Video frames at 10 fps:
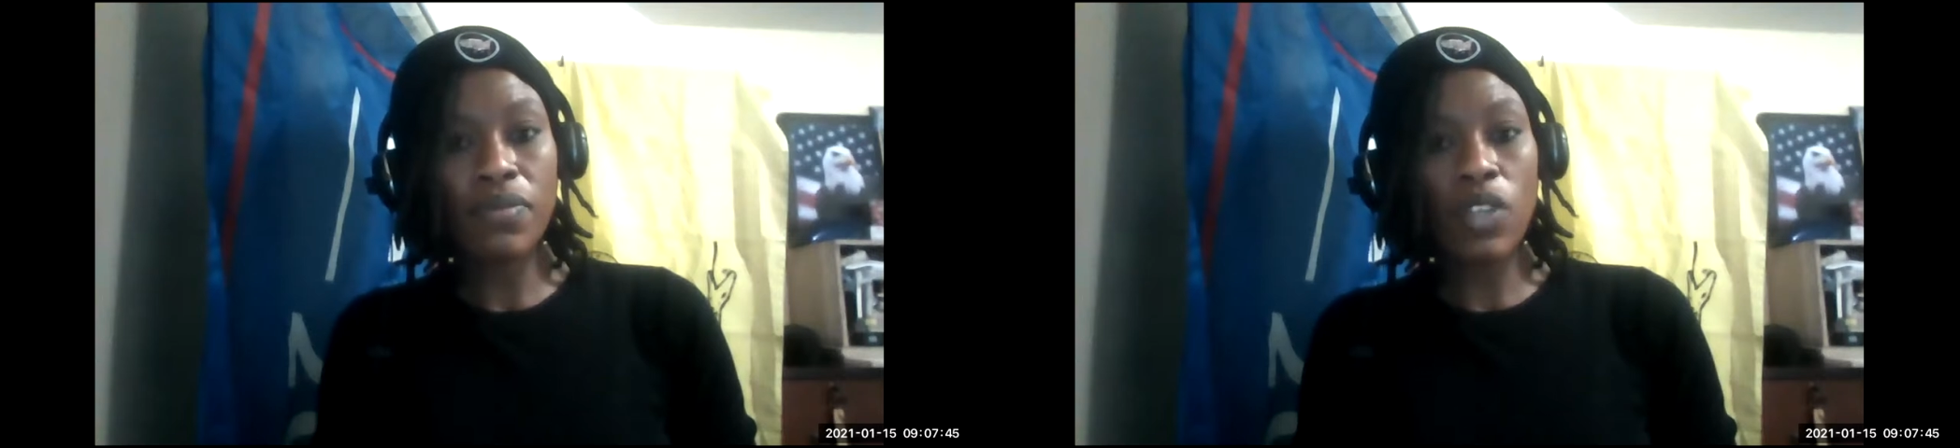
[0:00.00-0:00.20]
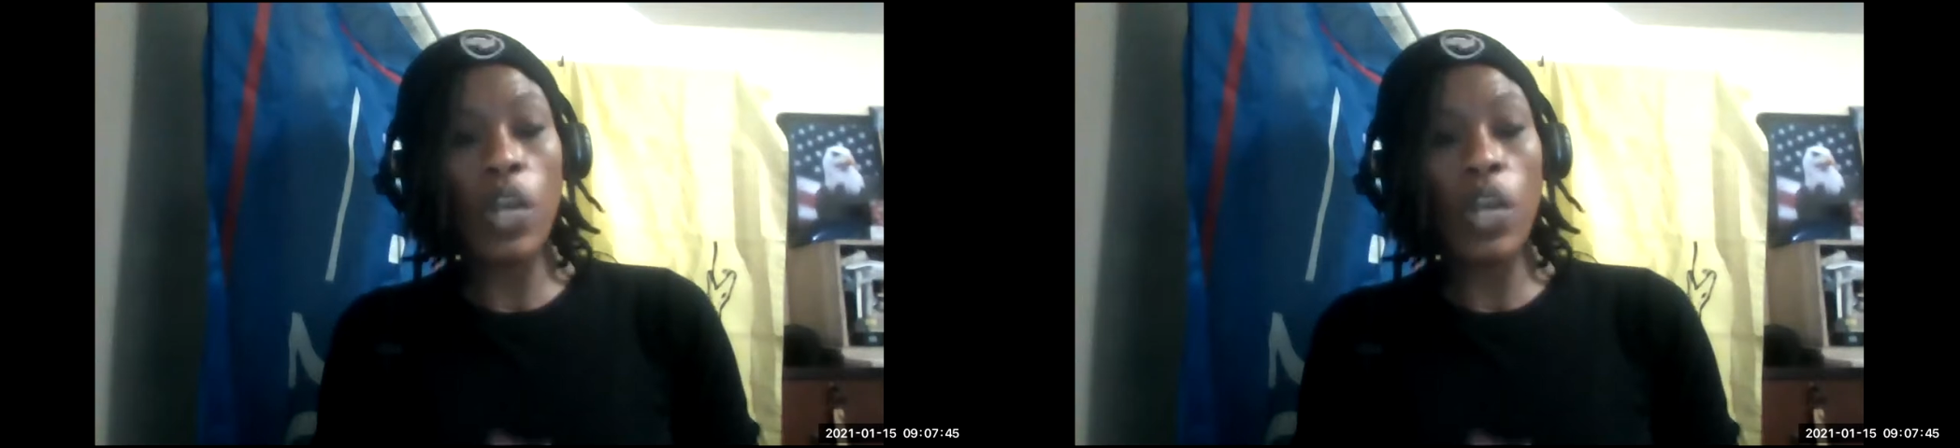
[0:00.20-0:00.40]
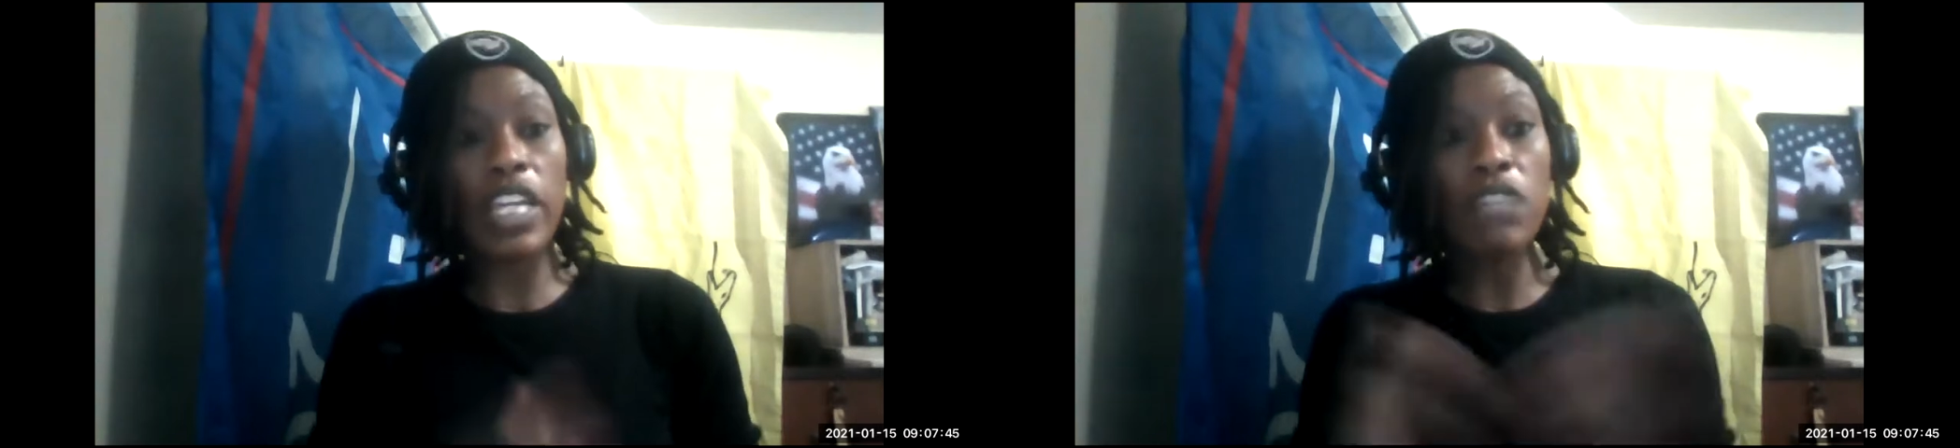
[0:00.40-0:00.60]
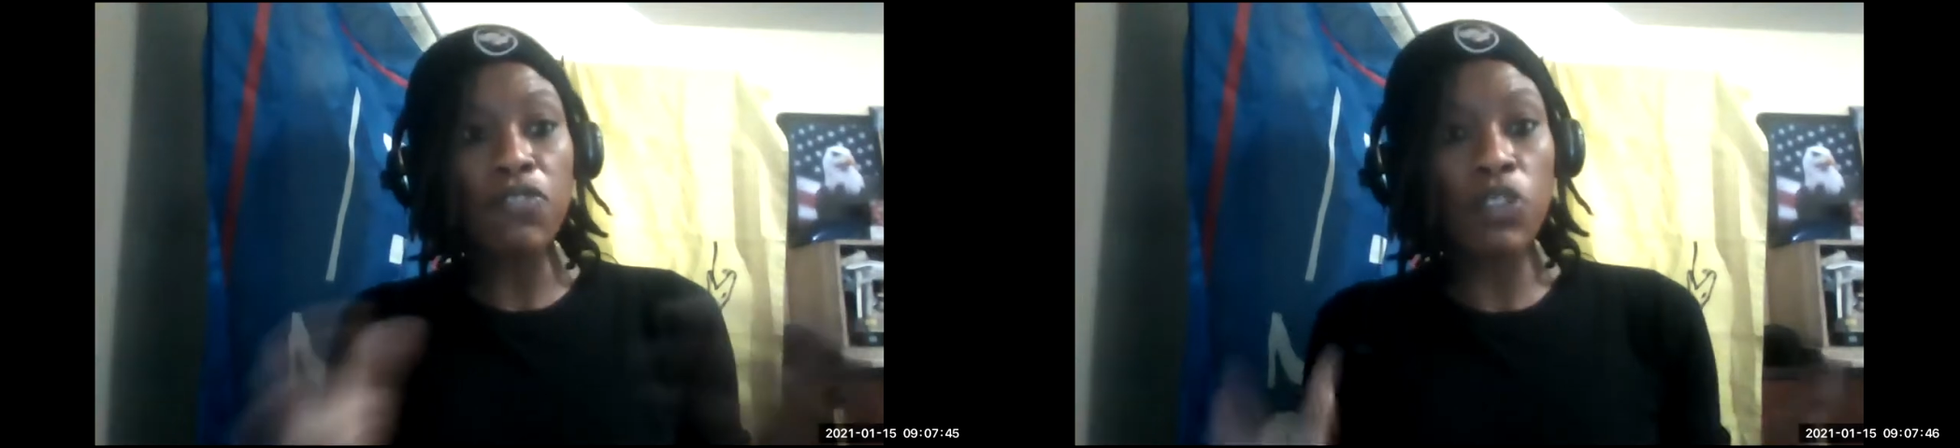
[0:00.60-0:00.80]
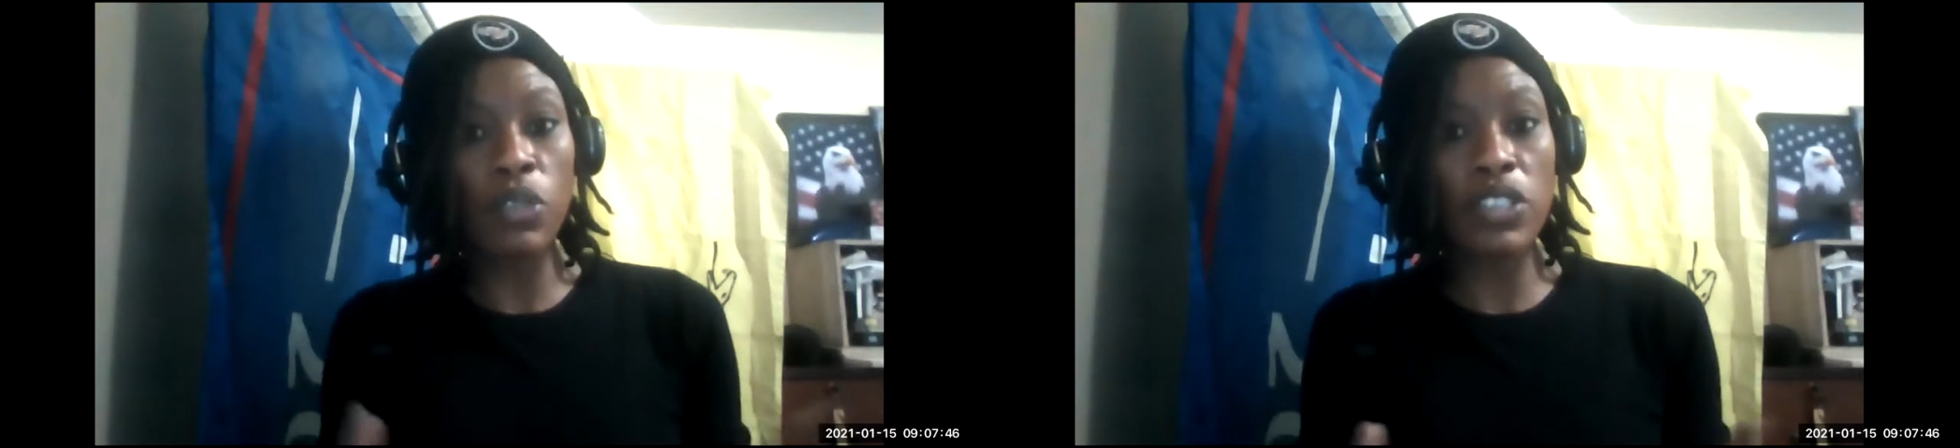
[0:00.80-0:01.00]
who are
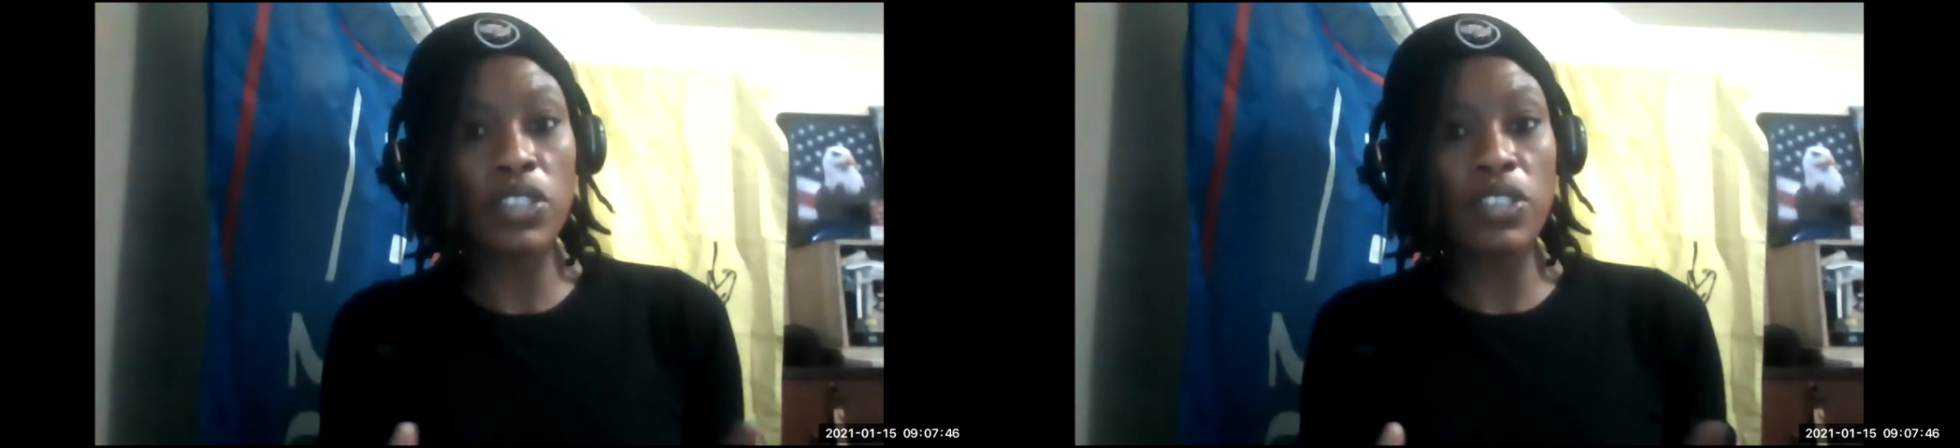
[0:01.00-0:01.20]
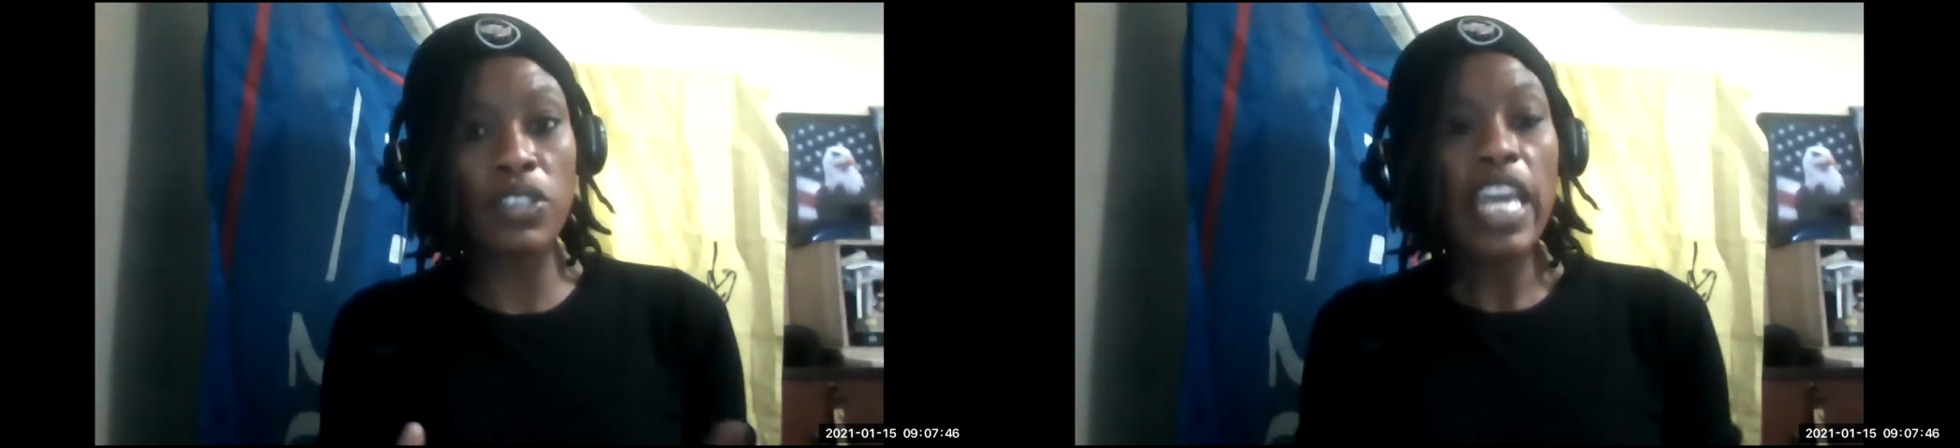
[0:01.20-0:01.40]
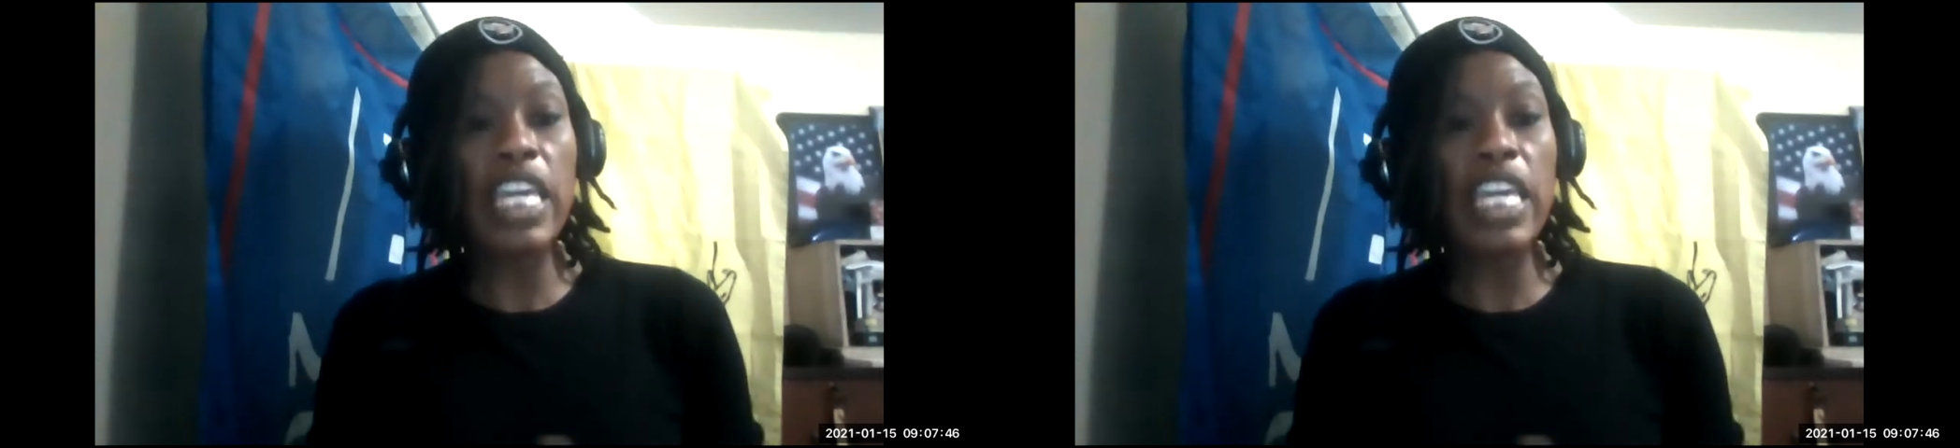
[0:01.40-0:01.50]
influencers